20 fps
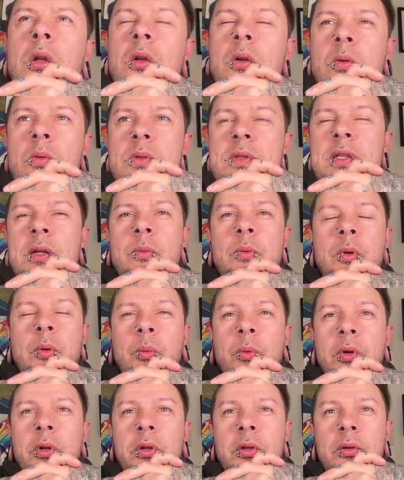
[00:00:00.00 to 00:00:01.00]
what's that one
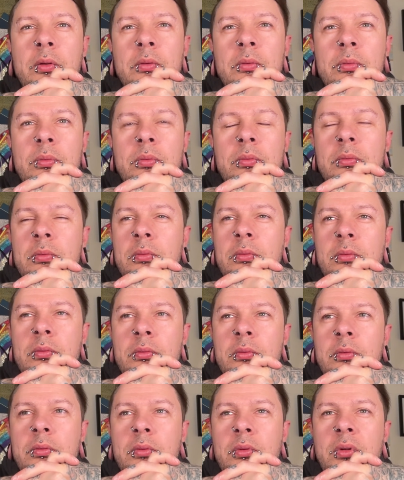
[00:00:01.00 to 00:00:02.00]
where you
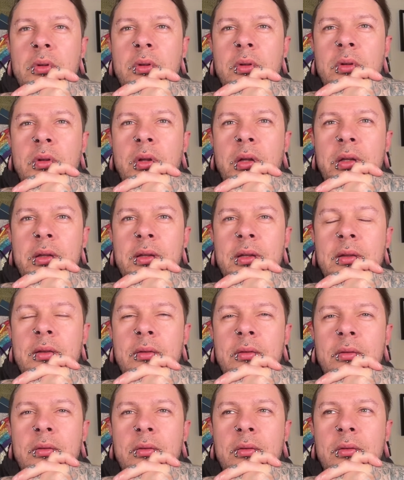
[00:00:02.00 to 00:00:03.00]
like the
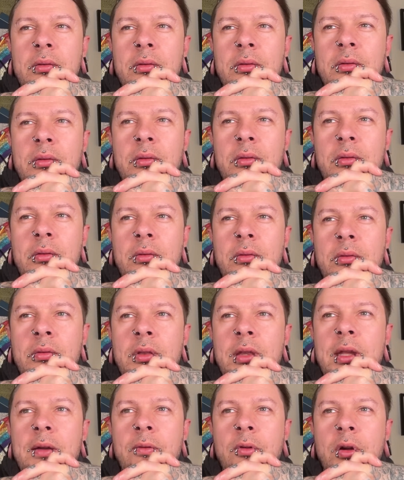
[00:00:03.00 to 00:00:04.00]

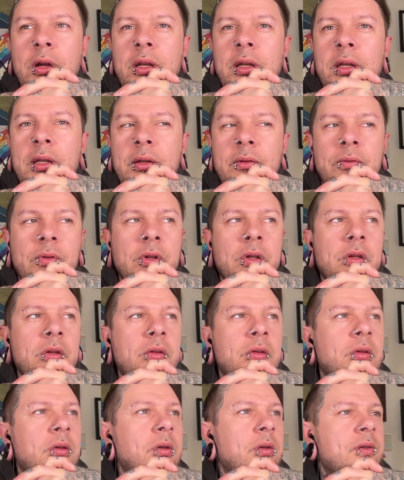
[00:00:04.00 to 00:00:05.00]
never-ending
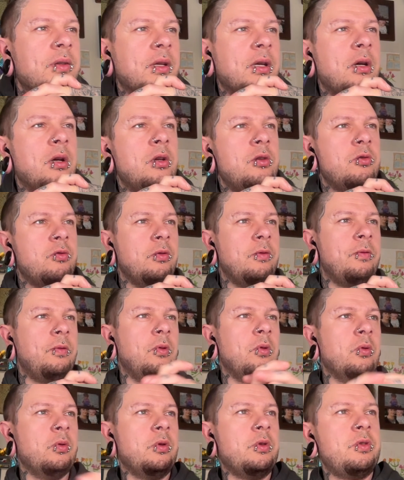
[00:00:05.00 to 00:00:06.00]
fucking? It's like 100
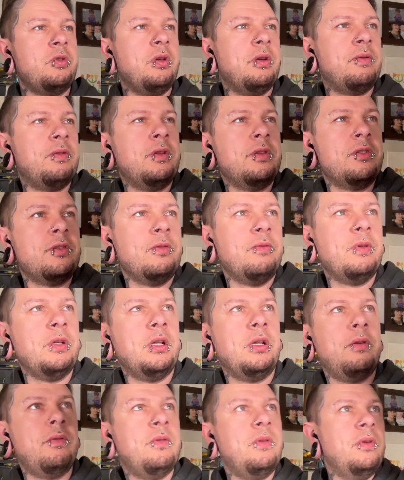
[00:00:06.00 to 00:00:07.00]
floors you have to
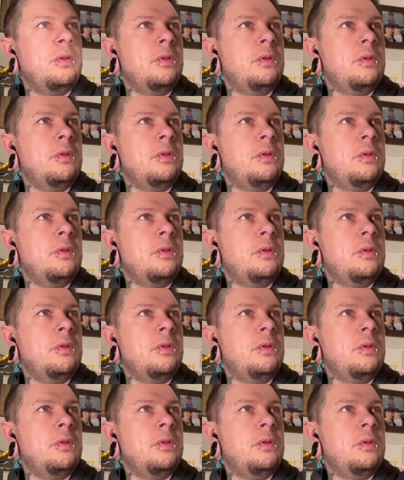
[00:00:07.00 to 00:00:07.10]
survive.